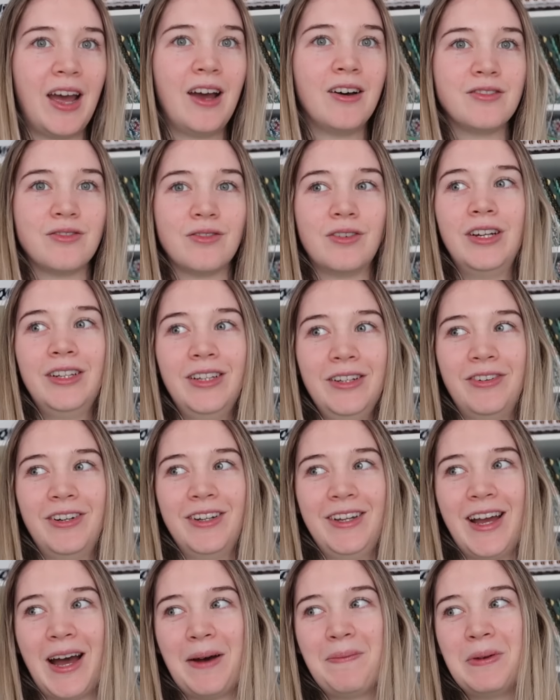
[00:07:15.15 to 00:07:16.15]
I was really,
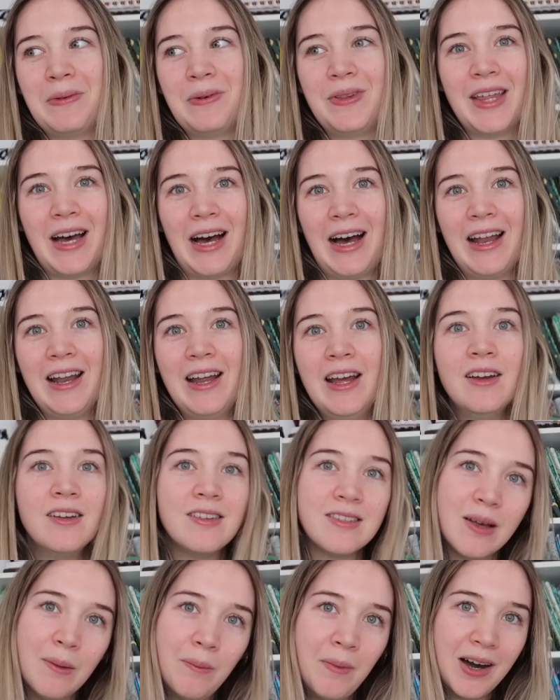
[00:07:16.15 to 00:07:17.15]
really happy with that.
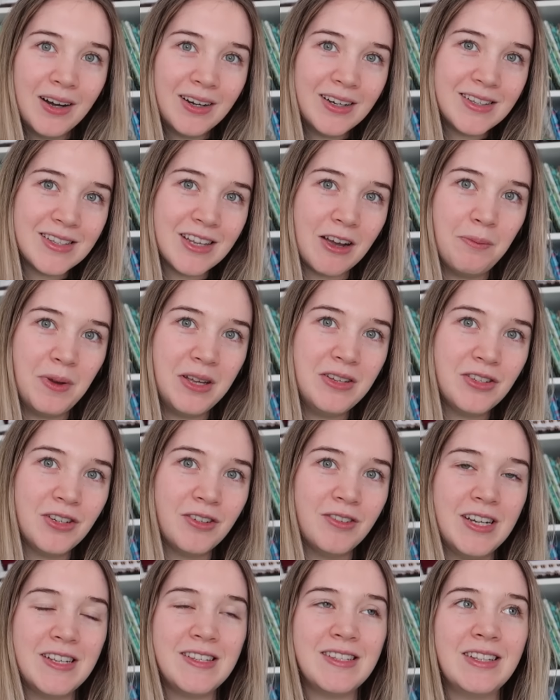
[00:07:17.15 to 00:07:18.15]
Some markets I've been to
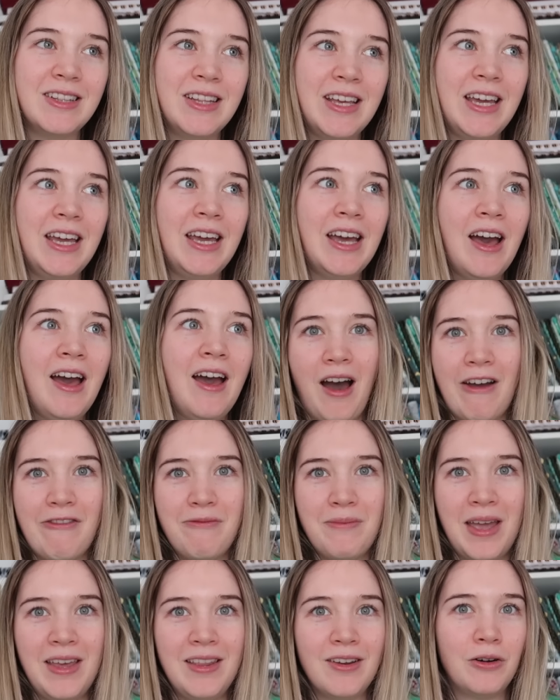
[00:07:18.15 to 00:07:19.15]
recently, I've
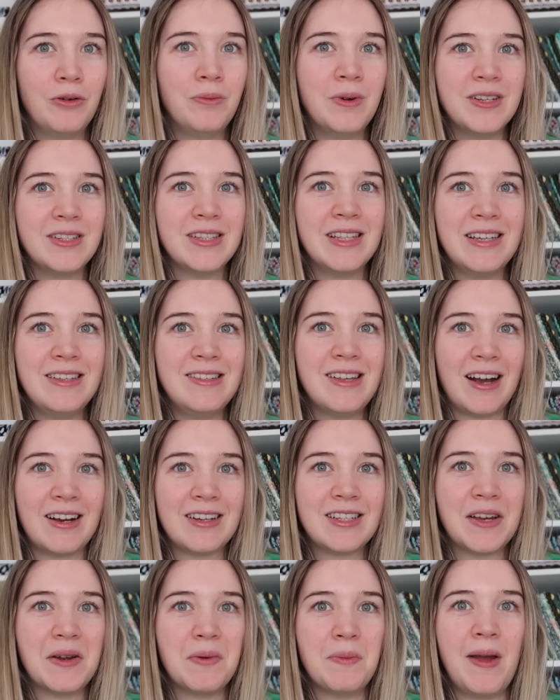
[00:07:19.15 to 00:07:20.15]
made almost the exact
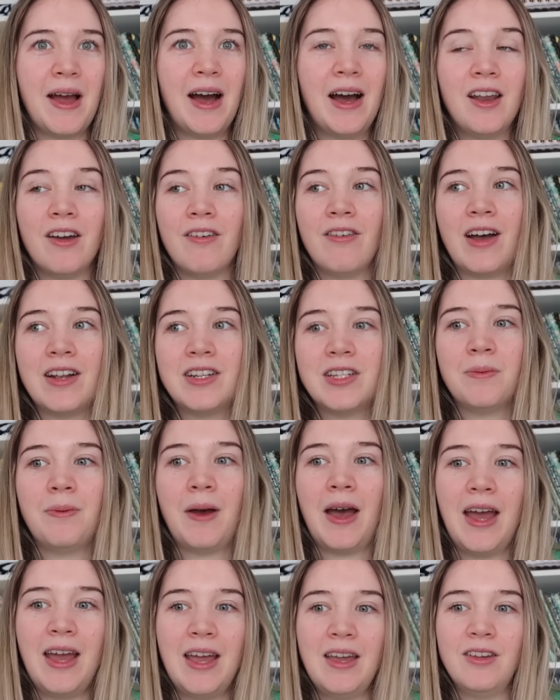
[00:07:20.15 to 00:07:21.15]
same amount and I've had to
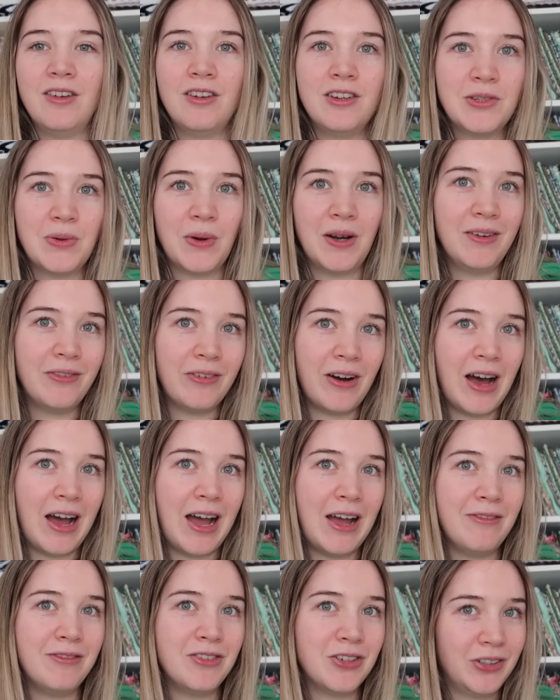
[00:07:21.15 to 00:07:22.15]
pay, you know,
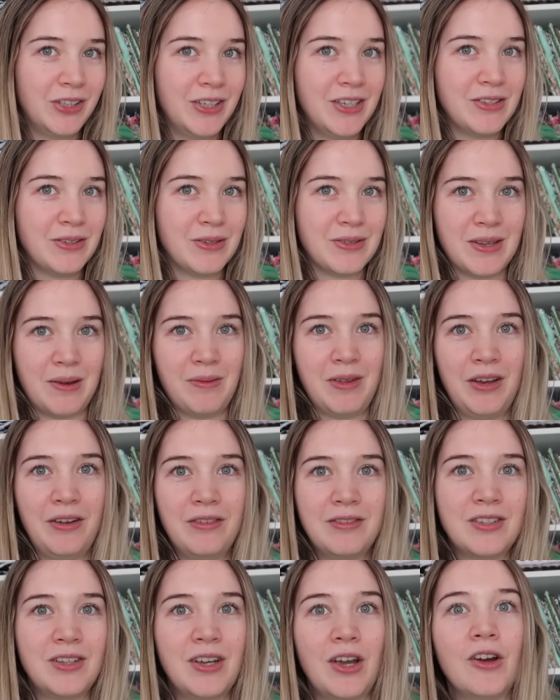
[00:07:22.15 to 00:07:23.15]
$25 or
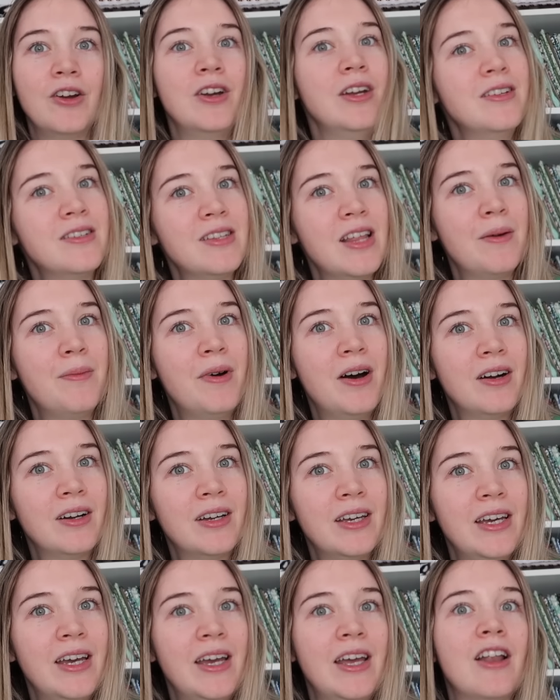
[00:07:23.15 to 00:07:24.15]
something to go into that
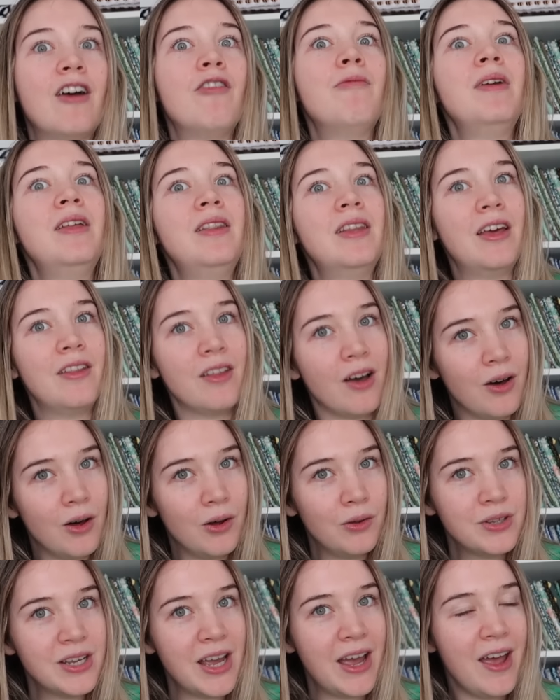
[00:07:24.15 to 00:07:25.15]
market, and I've been there the
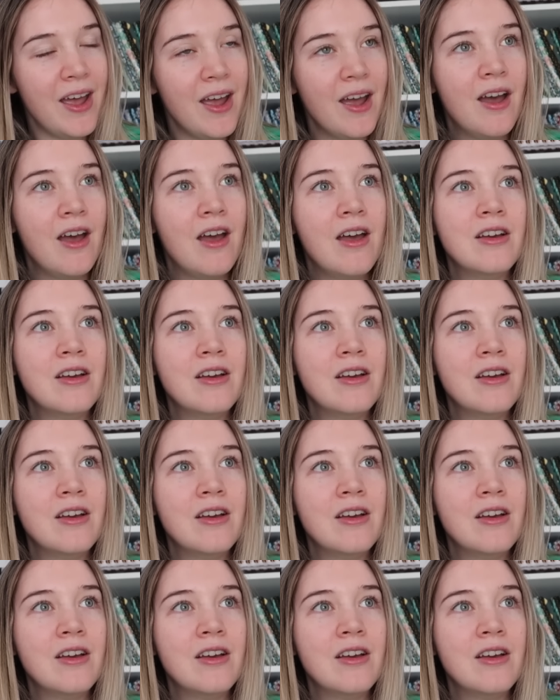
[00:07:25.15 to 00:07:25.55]
whole day.